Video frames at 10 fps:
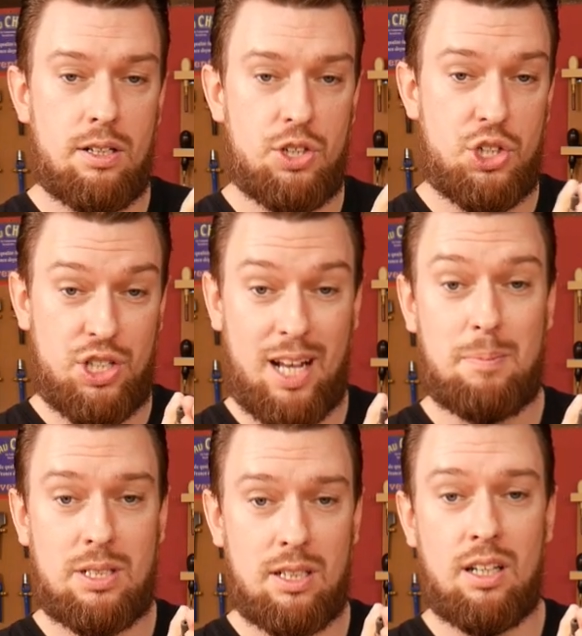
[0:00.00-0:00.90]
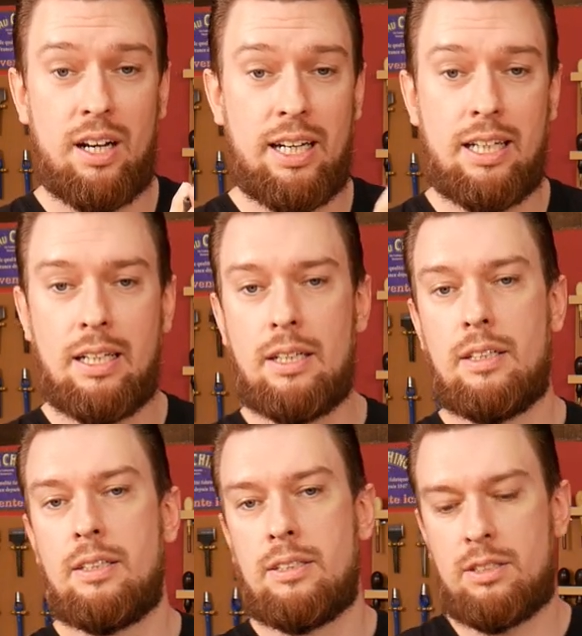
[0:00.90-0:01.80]
shapes the lining.
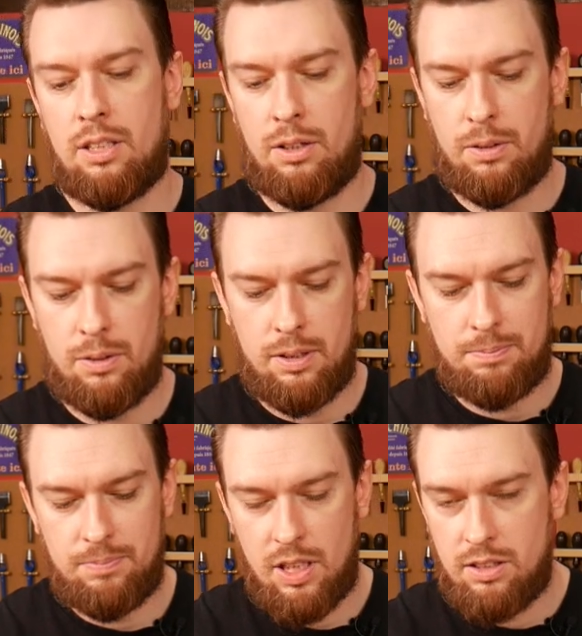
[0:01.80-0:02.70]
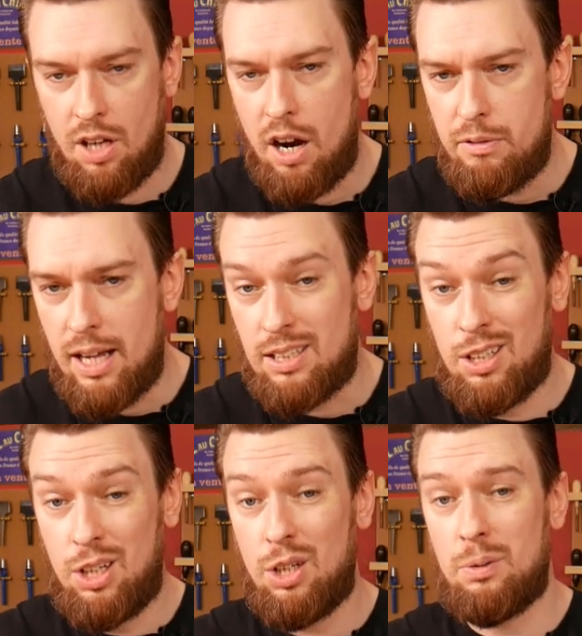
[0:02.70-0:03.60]
So a, a
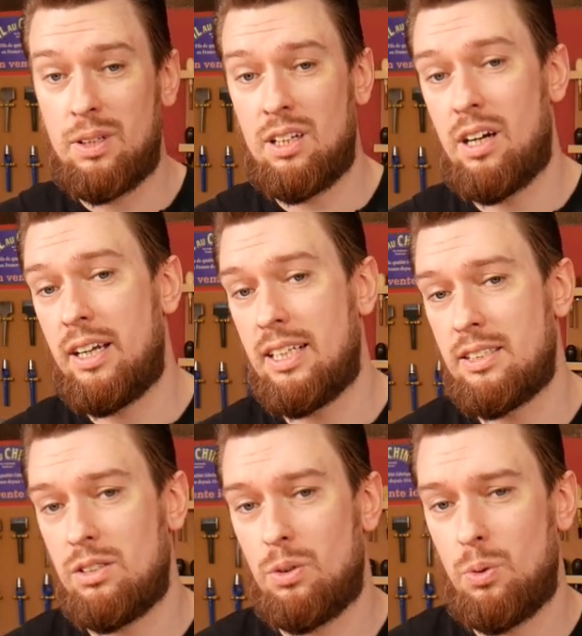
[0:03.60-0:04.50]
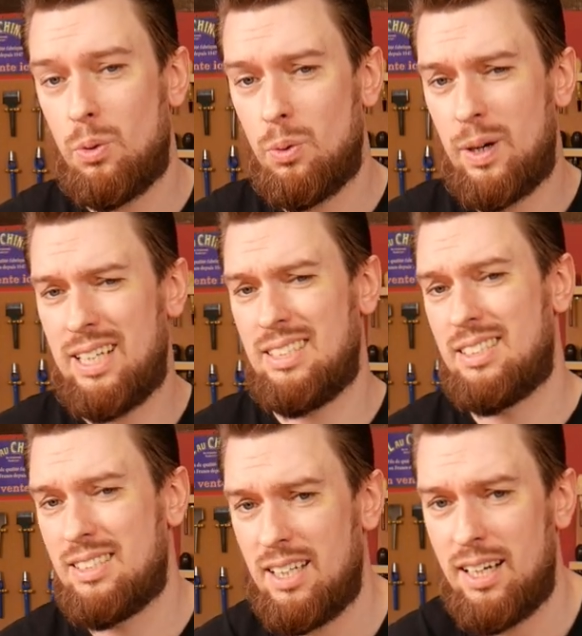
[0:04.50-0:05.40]
direct glue-on lining isn't
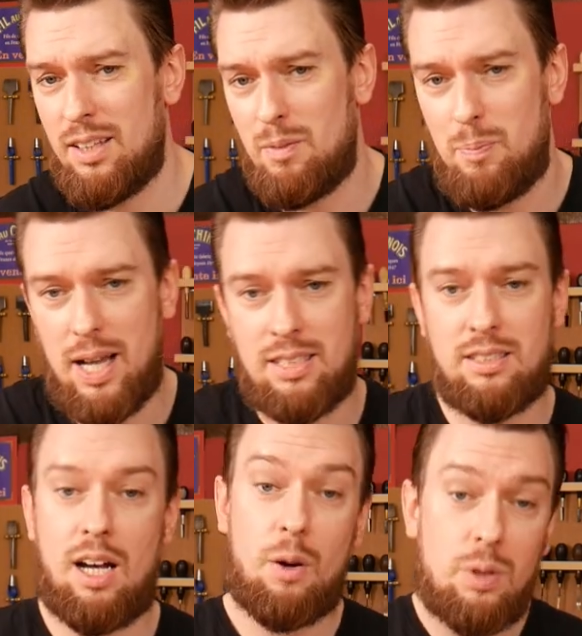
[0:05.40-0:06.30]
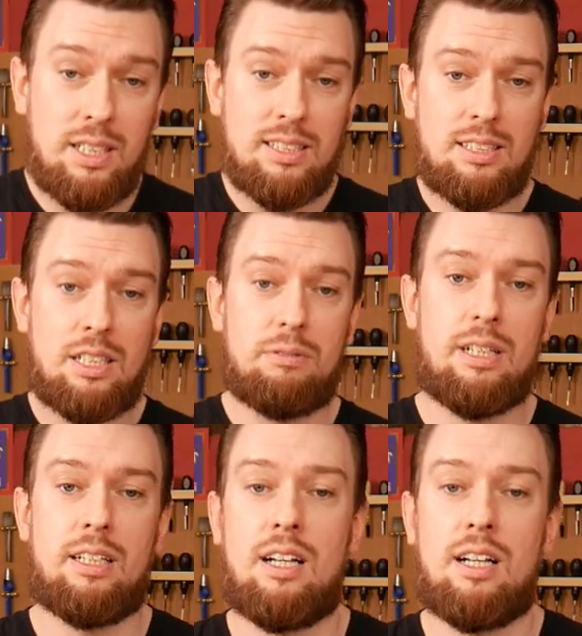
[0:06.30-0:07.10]
always uh, the best. I wouldn't consider it